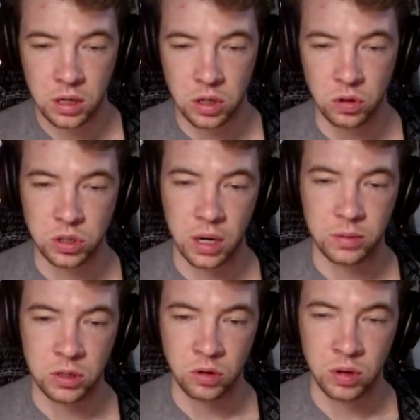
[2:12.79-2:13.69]
your job
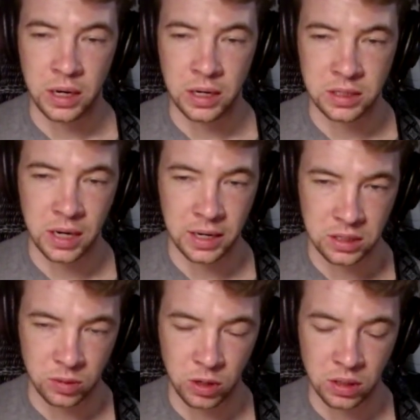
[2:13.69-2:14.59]
to create
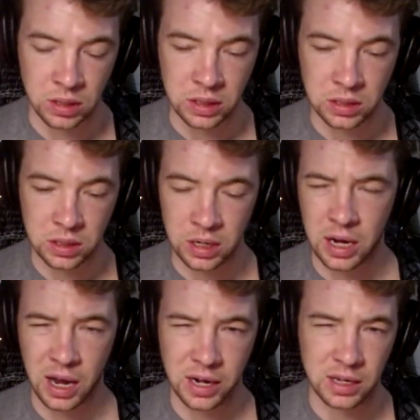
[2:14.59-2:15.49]
enticing melodies,
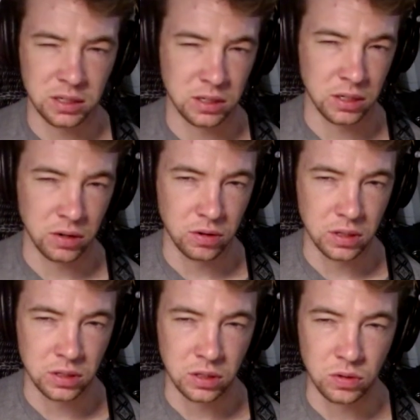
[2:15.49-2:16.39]
not necessarily
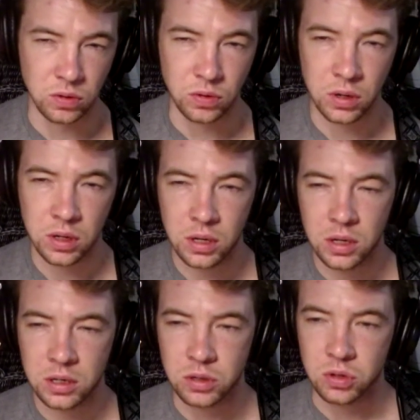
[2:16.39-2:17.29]
to
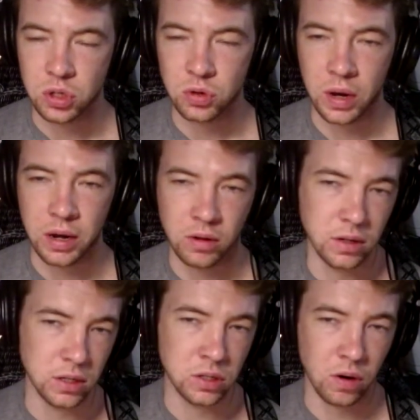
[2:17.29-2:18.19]
shred on the
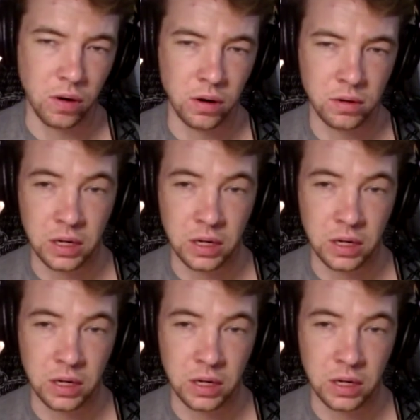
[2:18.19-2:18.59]
guitar.